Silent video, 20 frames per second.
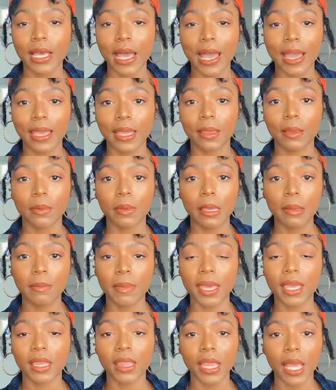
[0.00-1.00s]
I
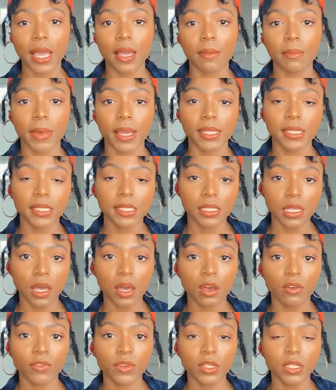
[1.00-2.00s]
make that
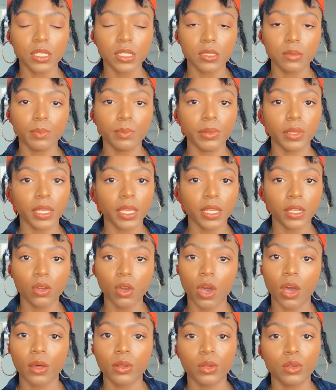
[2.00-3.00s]
myself and just blend
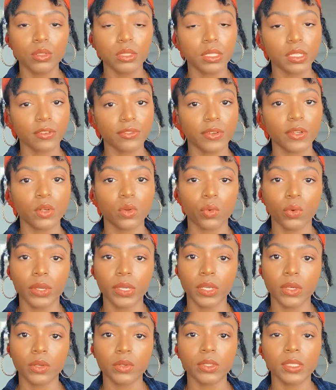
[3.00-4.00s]
all those different
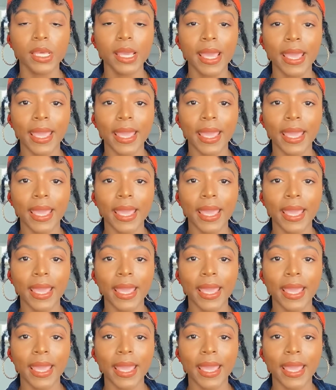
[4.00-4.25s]
oils,